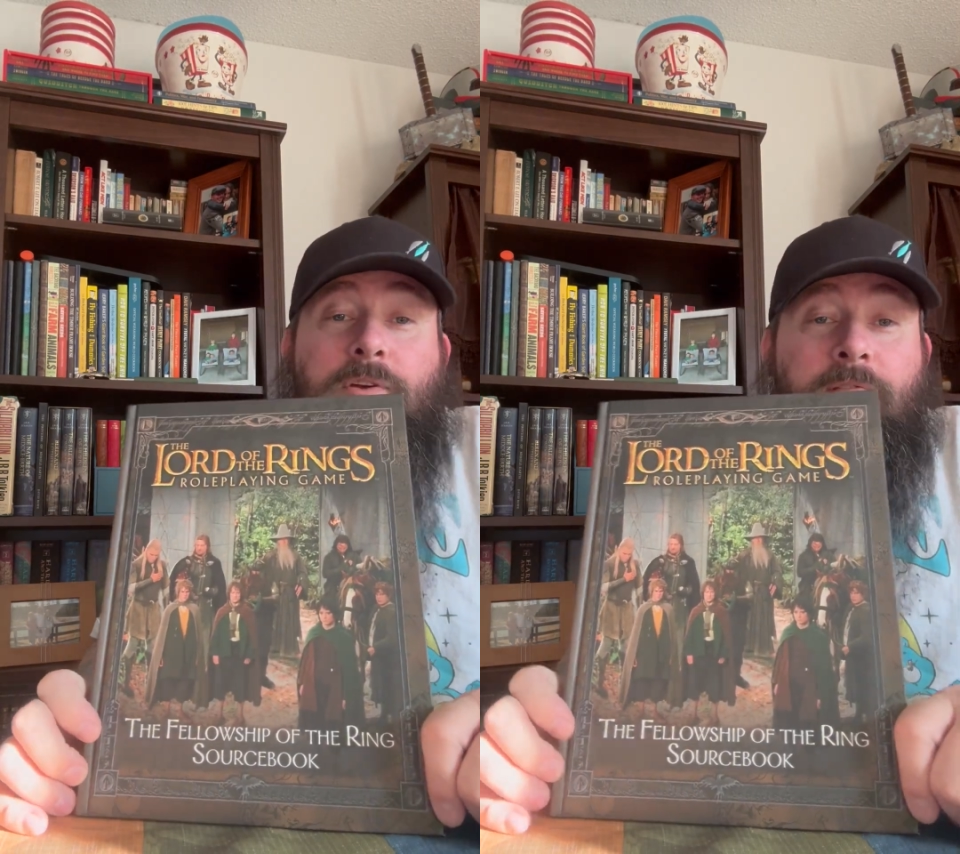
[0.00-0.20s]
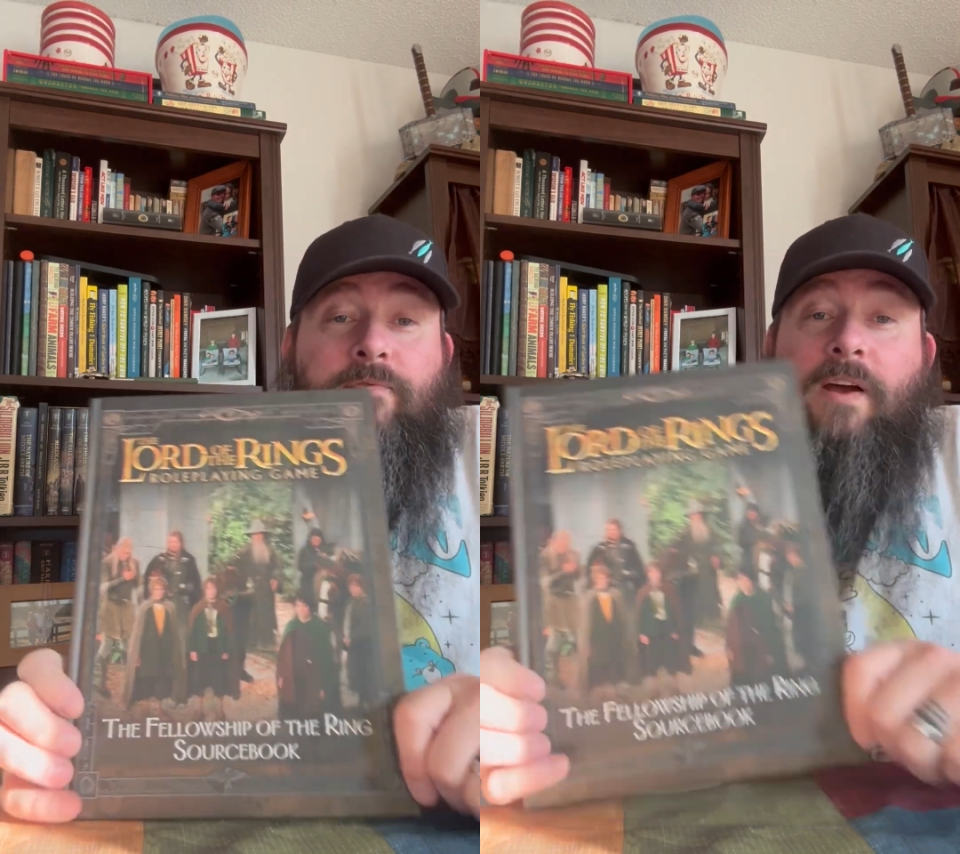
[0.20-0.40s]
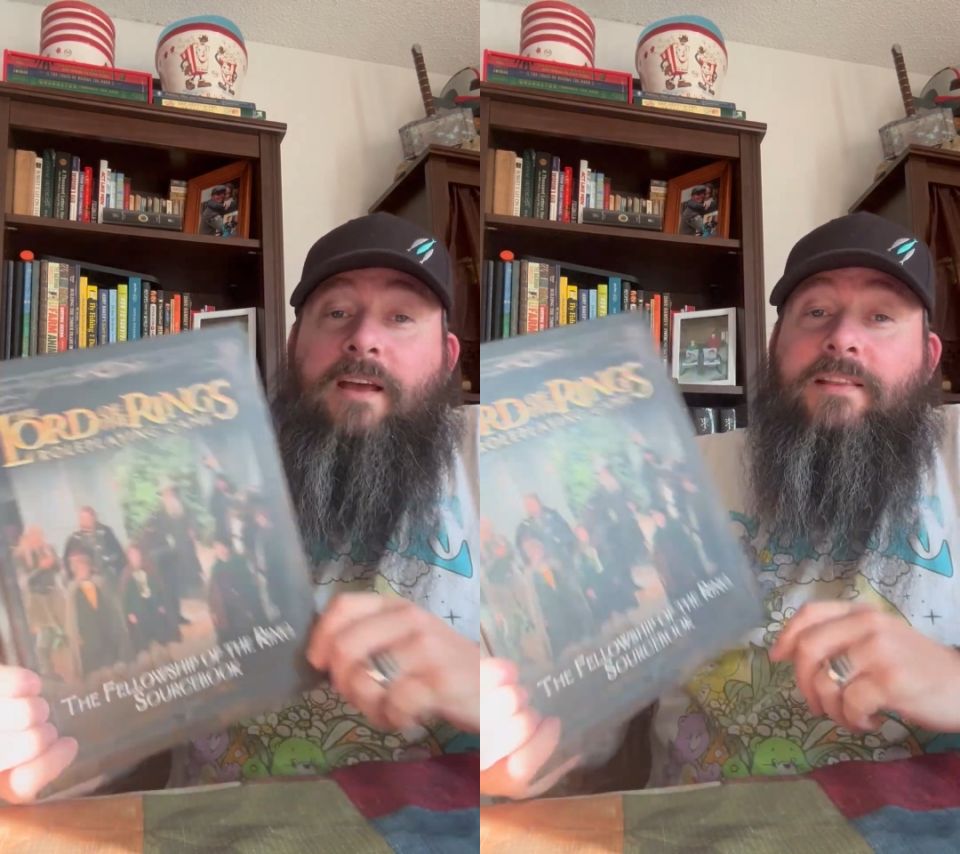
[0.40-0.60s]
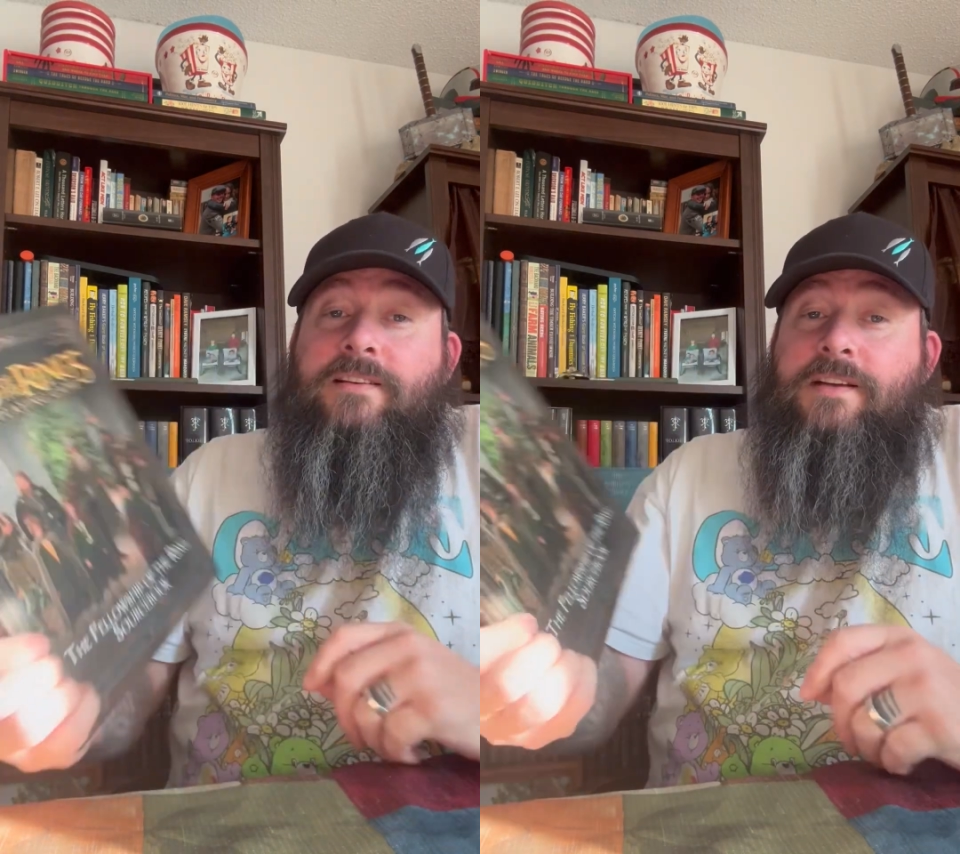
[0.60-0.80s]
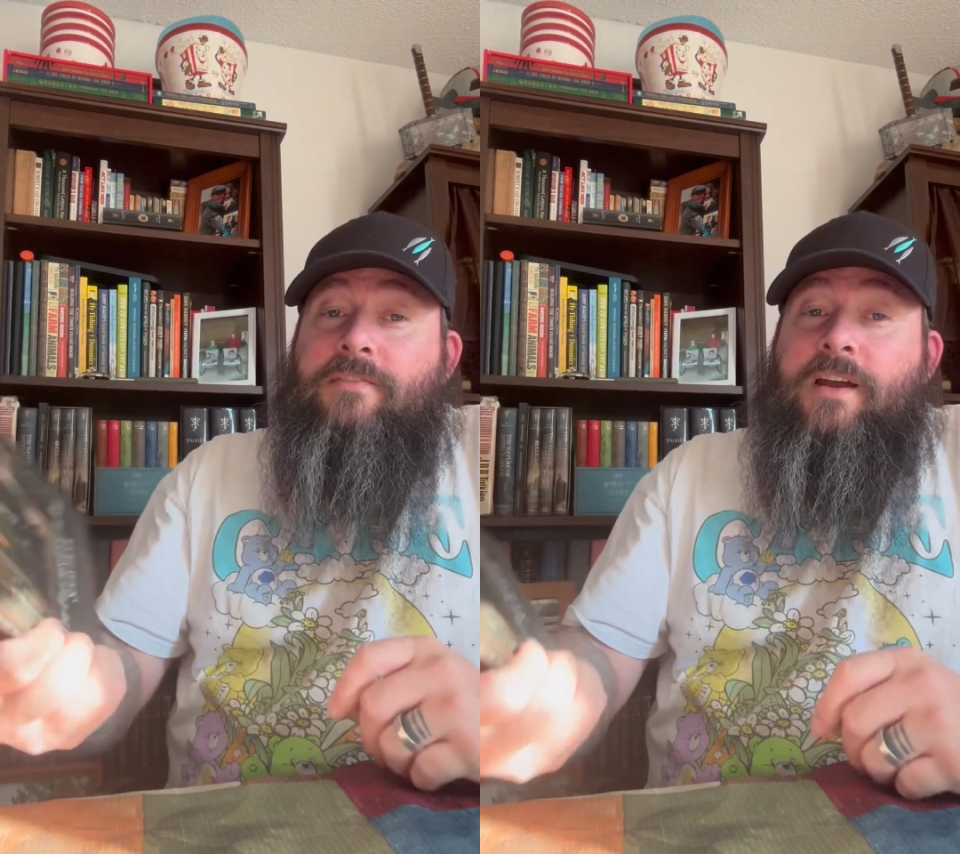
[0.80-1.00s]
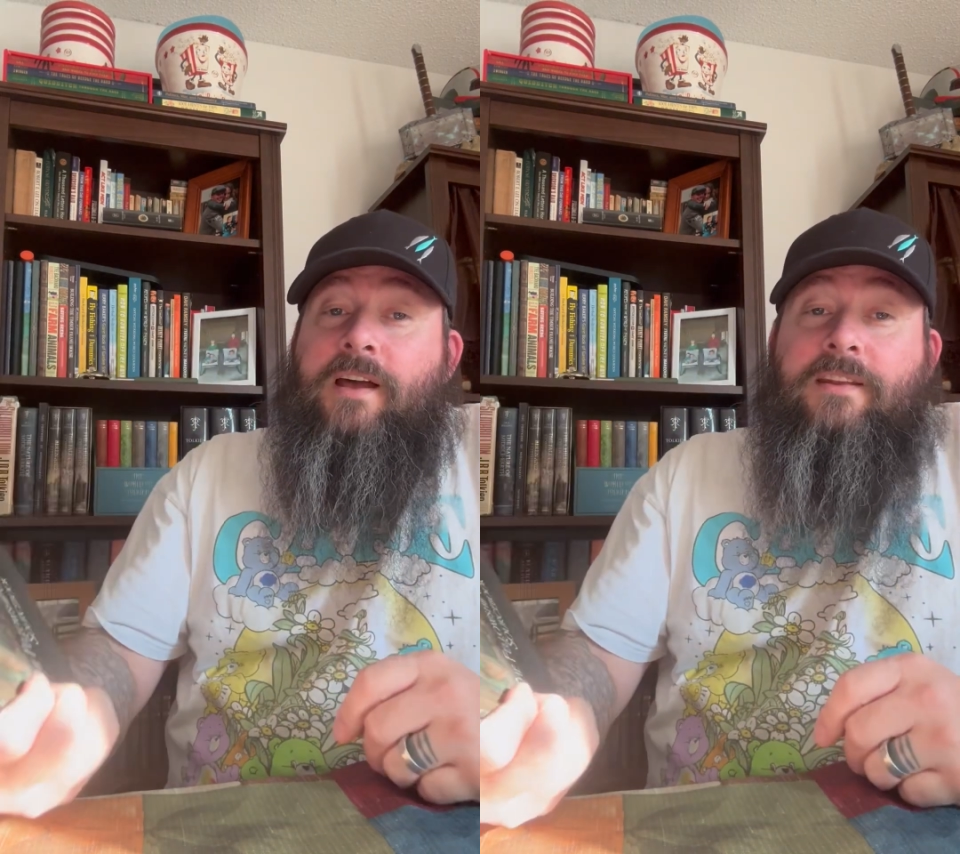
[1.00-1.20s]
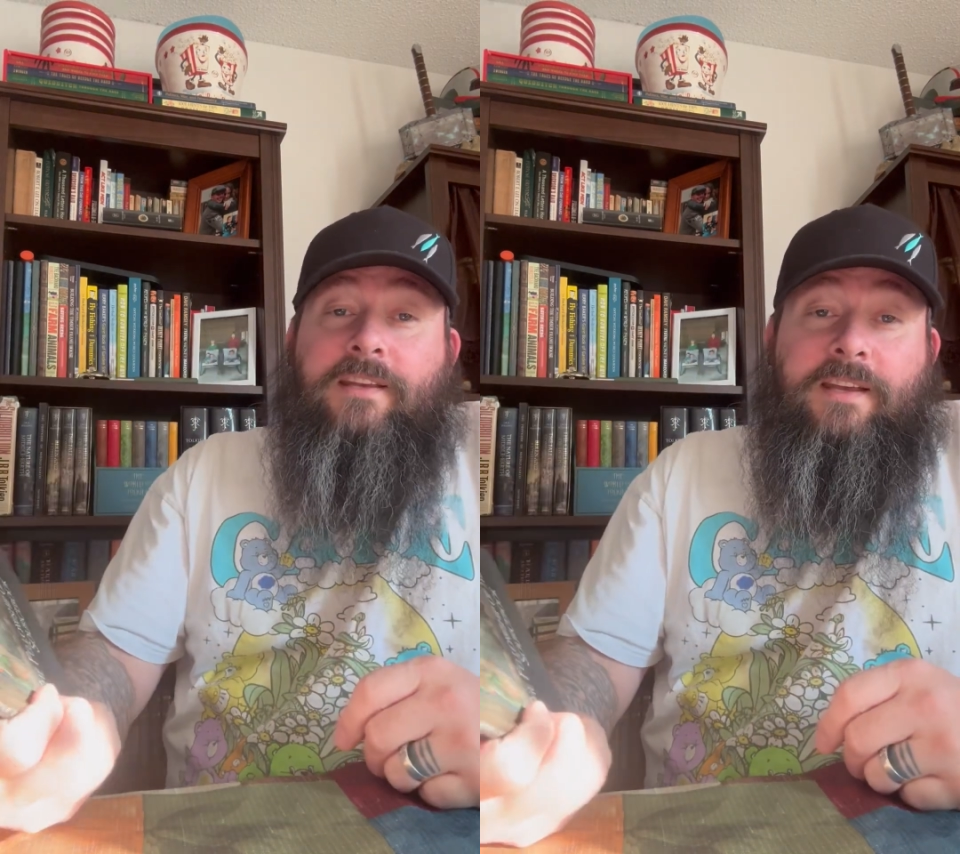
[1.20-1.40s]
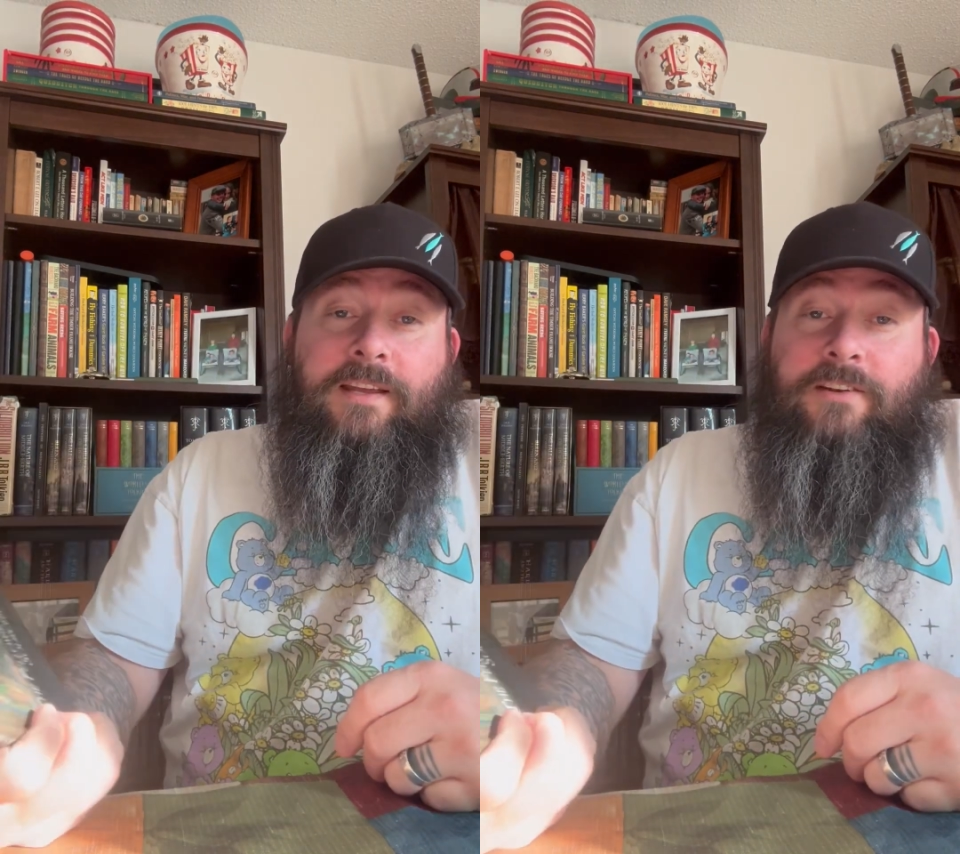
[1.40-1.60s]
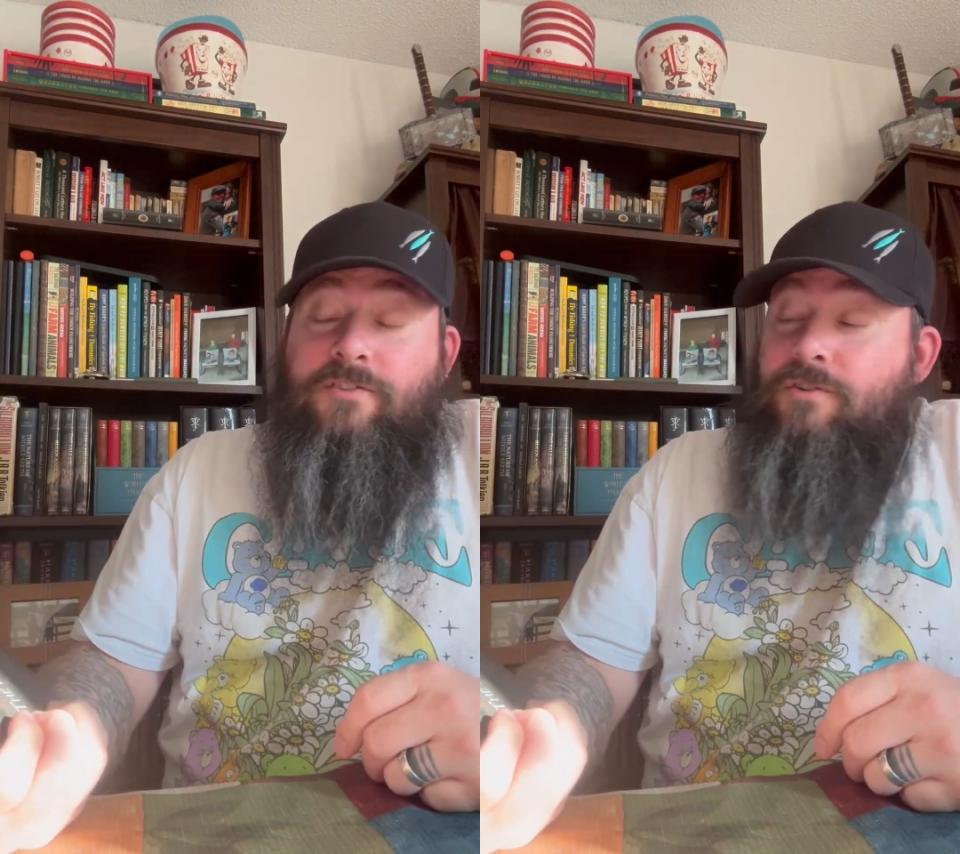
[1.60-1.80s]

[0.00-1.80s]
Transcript: can find these every now and again.